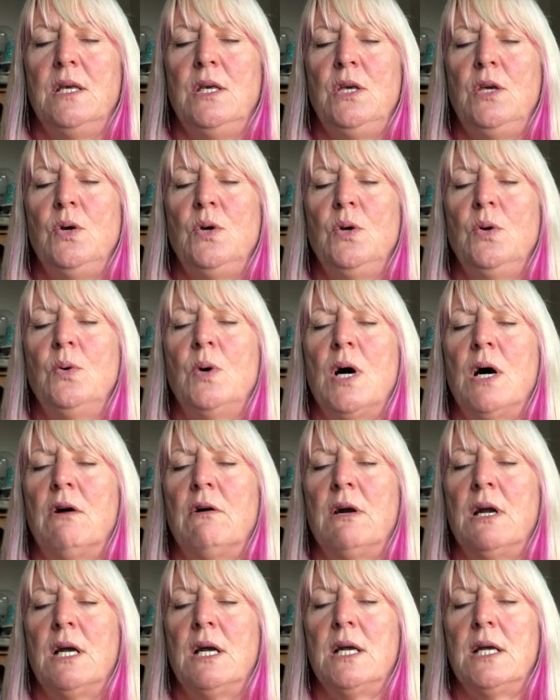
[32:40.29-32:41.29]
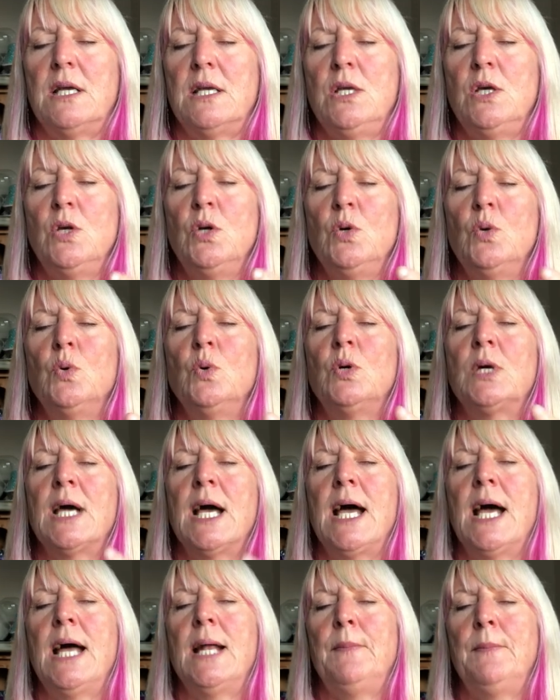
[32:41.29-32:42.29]
you are you
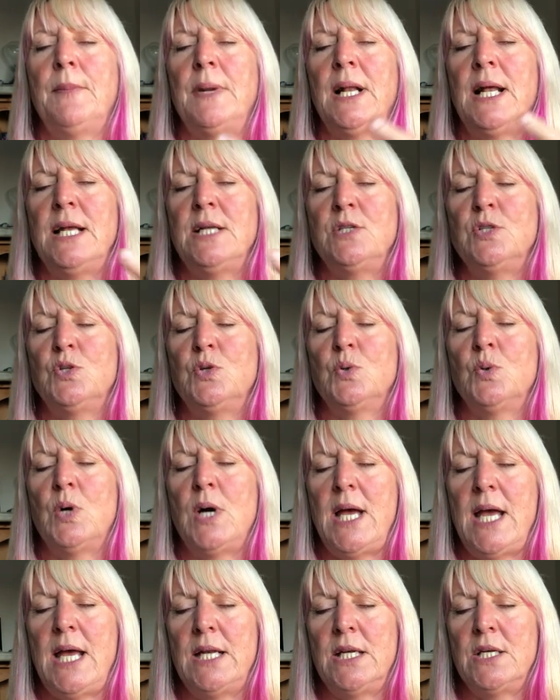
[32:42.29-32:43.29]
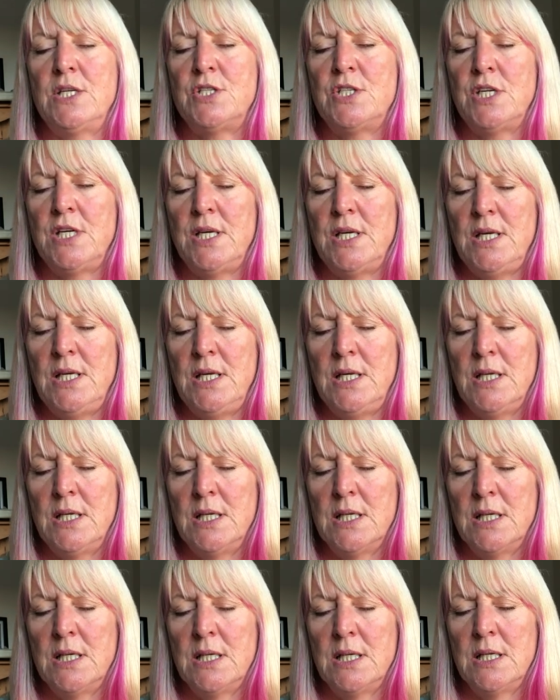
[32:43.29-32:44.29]
can blend your energy
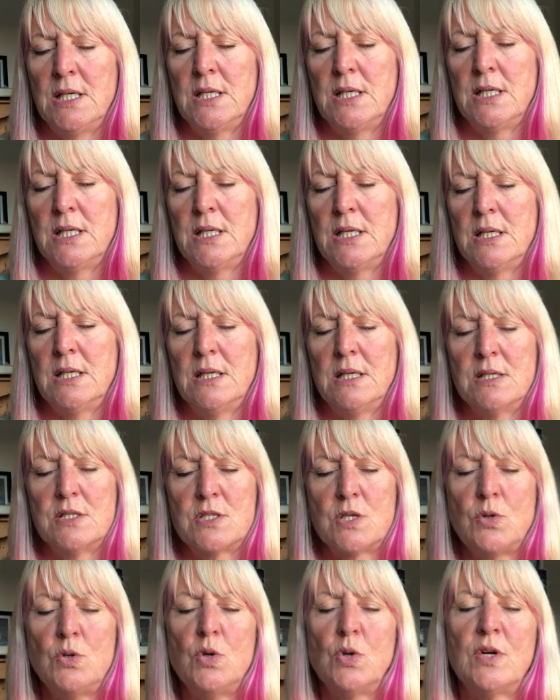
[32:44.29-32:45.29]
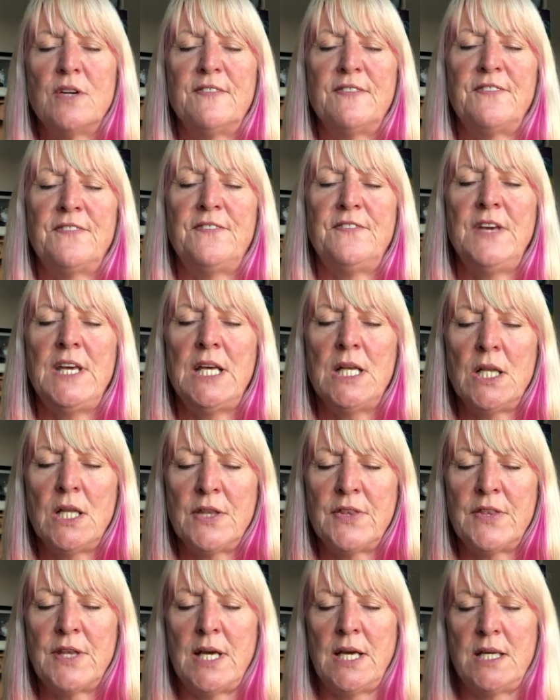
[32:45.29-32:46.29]
so you can feel
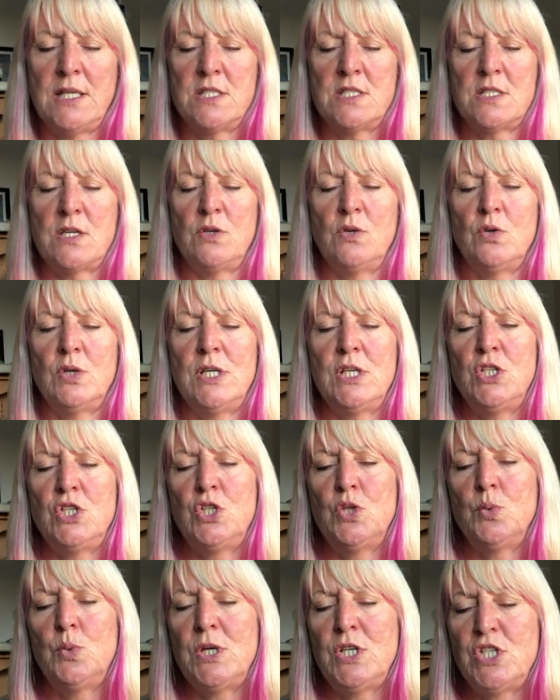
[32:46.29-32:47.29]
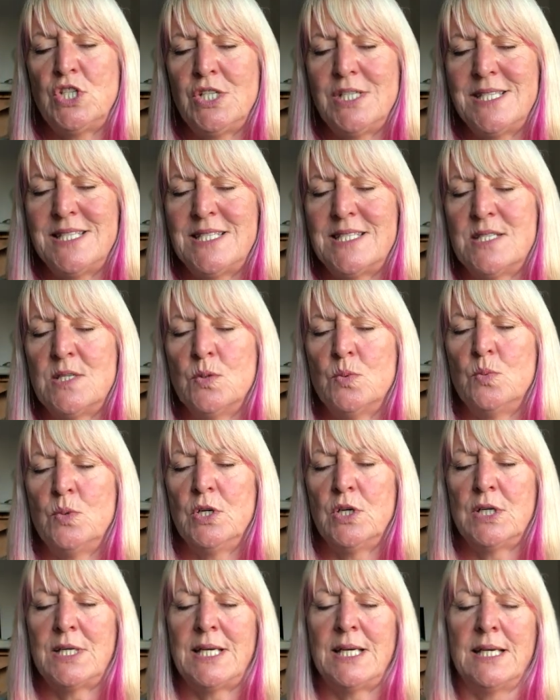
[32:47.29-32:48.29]
things, so your intuition is still
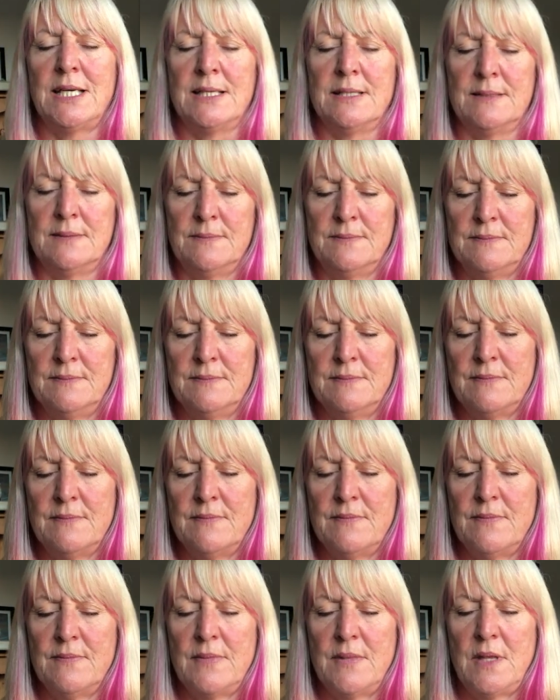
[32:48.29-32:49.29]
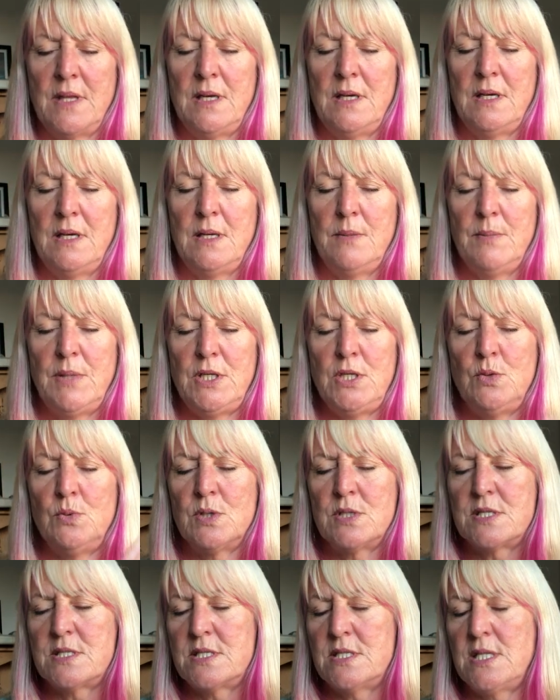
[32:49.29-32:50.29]
working, but you
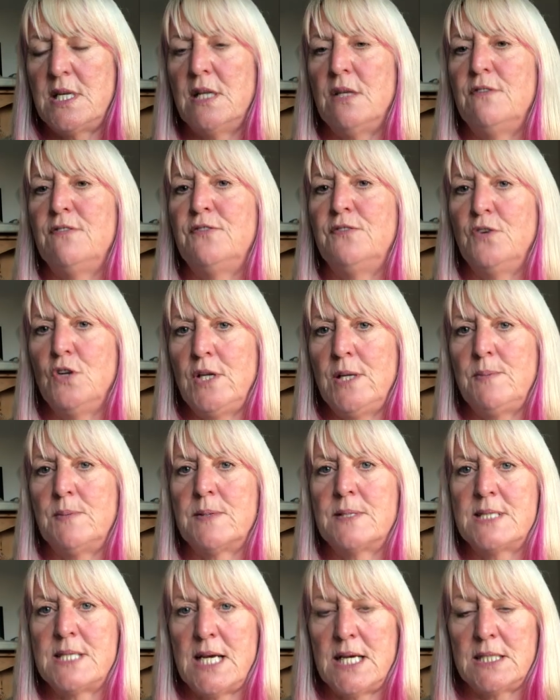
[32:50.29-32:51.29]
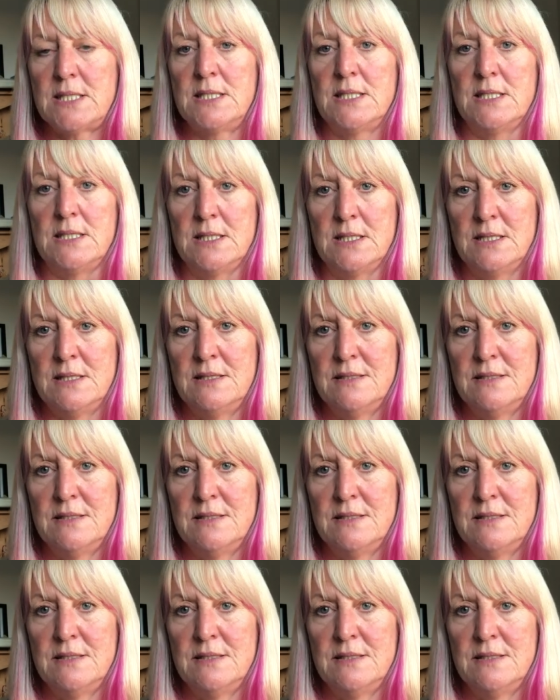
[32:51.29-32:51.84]
are still fully protected.